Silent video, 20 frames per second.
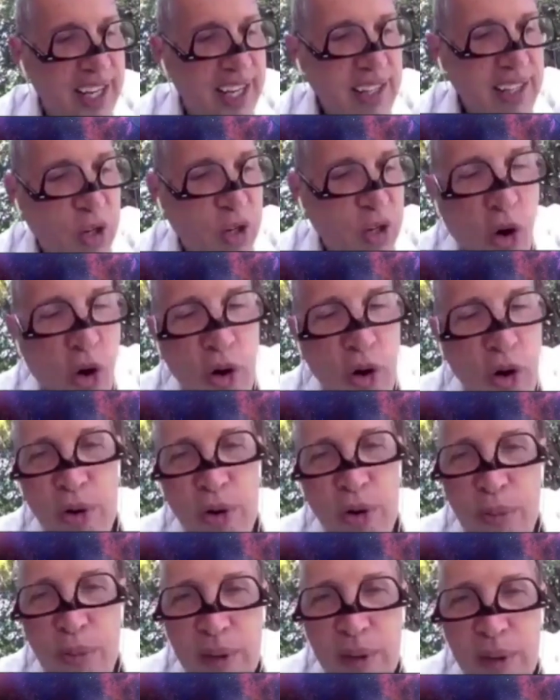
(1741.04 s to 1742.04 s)
In the
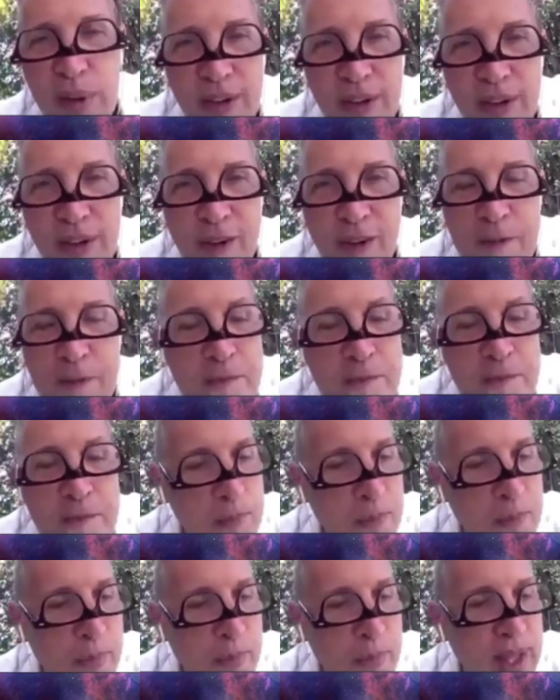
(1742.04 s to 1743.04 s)
courtroom,
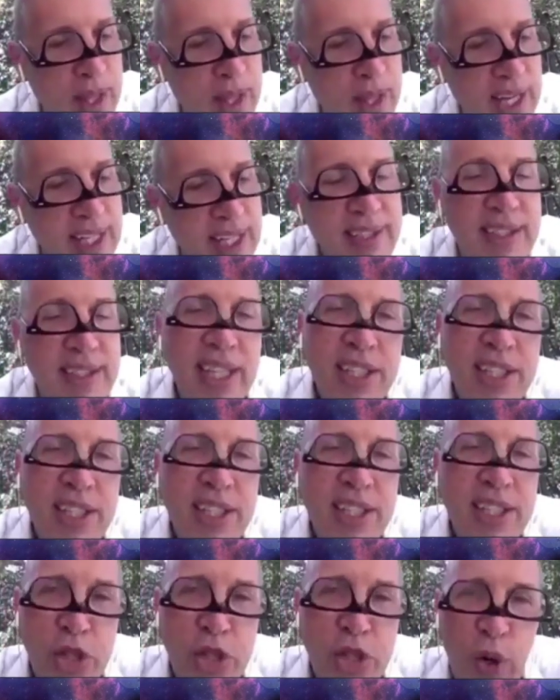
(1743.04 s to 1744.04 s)
his
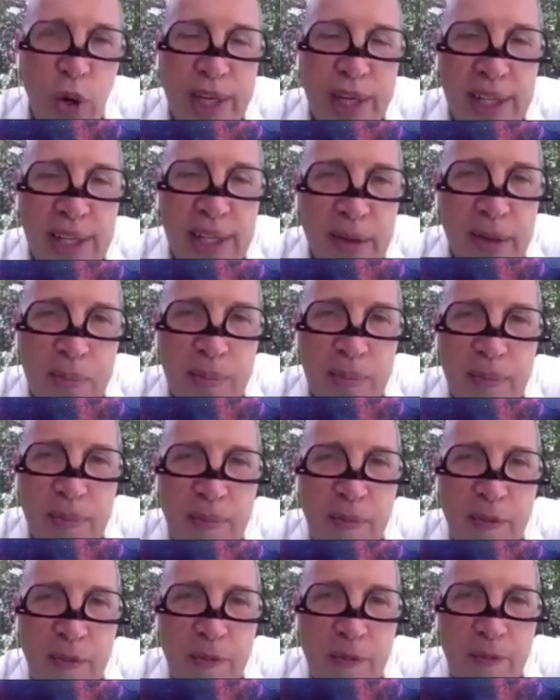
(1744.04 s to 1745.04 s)
teacher joined him.
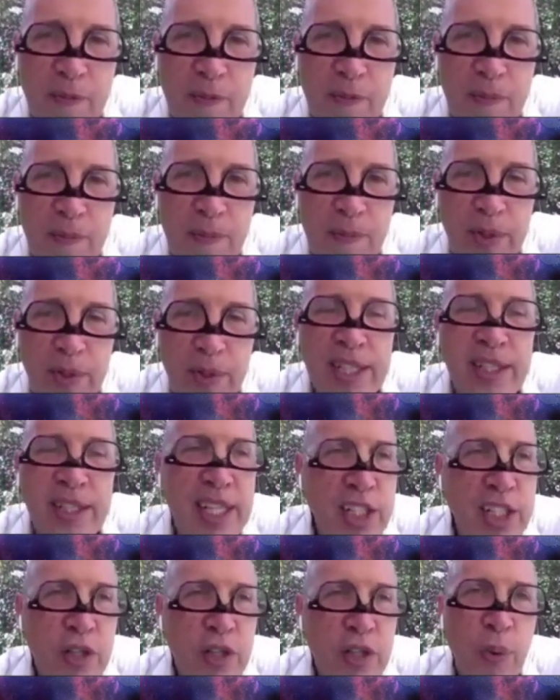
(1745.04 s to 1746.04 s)
The
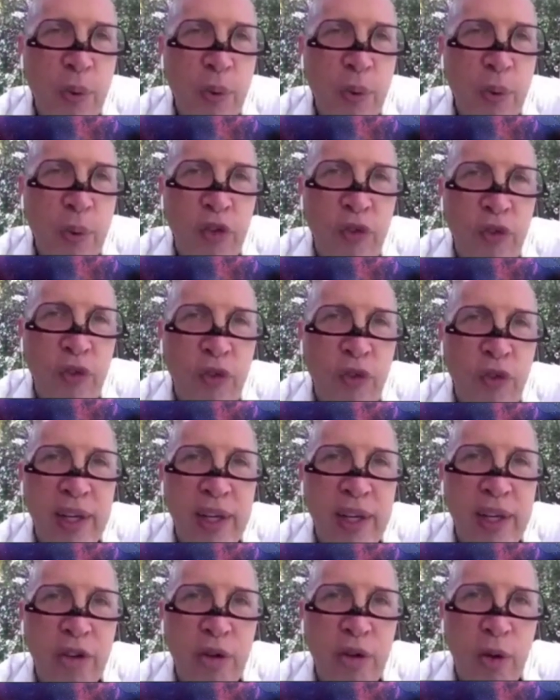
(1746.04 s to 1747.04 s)
teacher from when he was
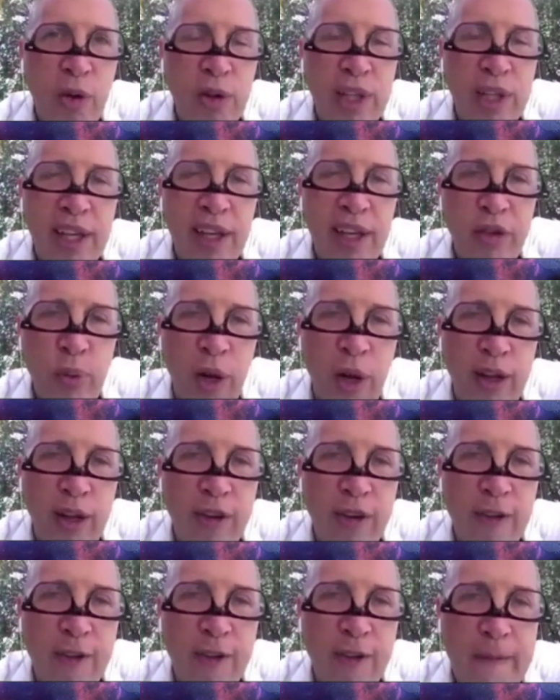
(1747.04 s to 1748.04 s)
14 years old. And guess
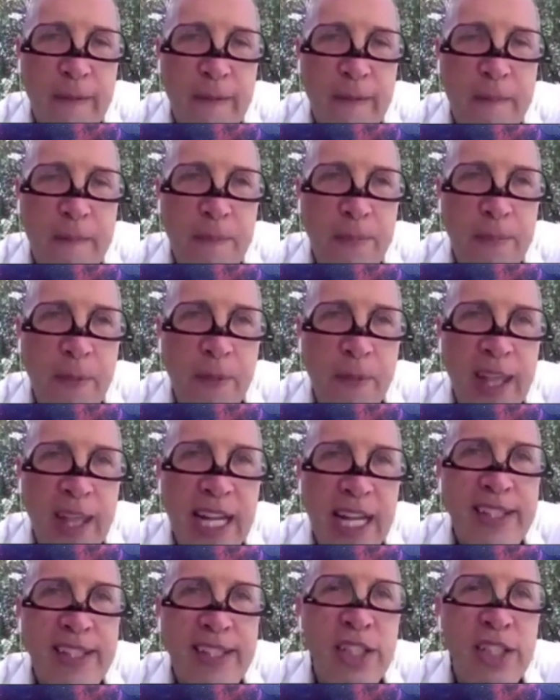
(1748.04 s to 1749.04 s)
what?
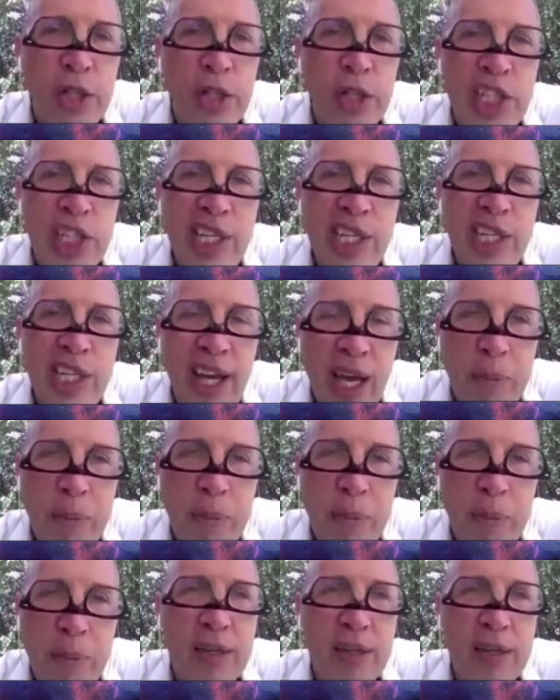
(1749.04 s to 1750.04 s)
That teacher, she
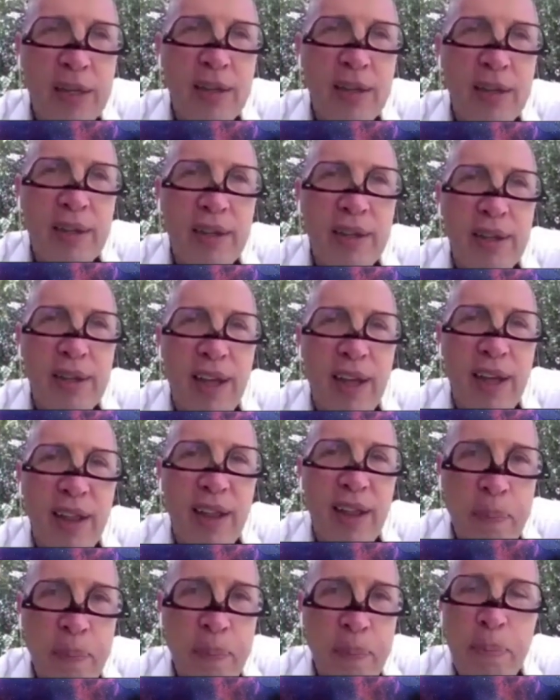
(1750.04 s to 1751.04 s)
kept
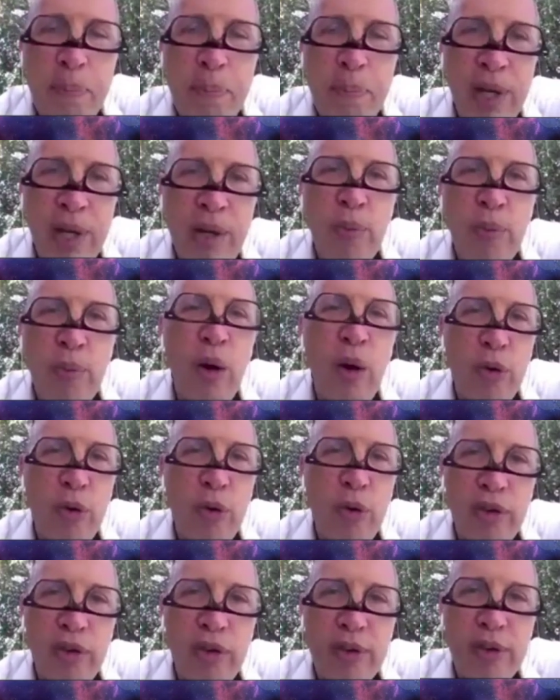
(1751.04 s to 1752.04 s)
the paper he
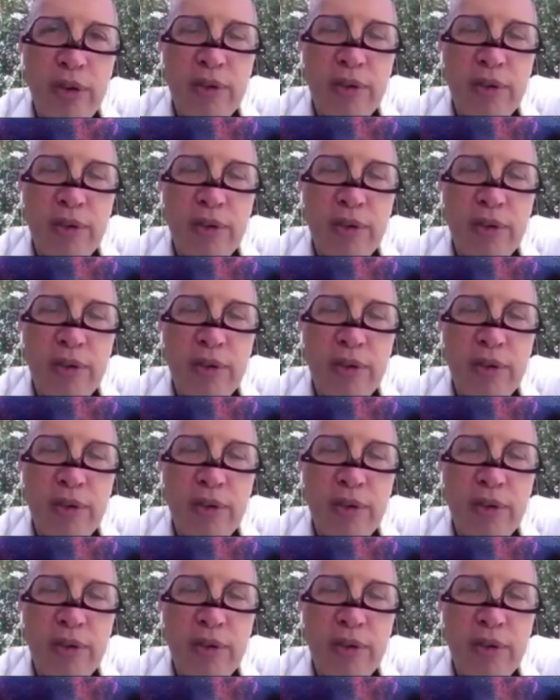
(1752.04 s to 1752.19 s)
wrote